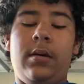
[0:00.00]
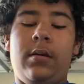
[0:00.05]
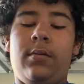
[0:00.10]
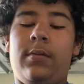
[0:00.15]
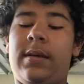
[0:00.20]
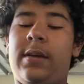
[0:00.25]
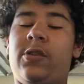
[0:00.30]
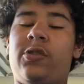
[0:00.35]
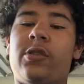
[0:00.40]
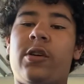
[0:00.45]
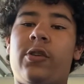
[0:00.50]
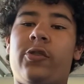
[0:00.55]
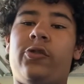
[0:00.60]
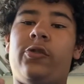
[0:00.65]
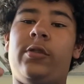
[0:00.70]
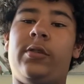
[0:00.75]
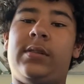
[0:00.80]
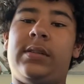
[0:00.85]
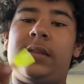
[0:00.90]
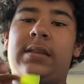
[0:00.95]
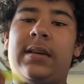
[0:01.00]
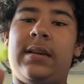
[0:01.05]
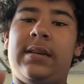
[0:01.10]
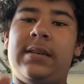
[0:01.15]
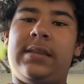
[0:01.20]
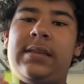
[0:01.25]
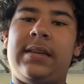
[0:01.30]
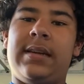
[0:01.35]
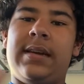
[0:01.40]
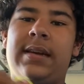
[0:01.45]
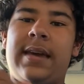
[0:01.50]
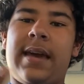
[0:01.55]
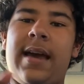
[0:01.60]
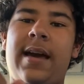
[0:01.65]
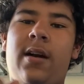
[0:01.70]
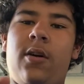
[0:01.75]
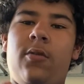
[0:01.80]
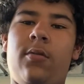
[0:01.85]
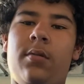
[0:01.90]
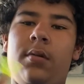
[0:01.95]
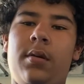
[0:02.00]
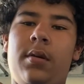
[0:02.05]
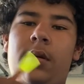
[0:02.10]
That chartreuse is going to stick out,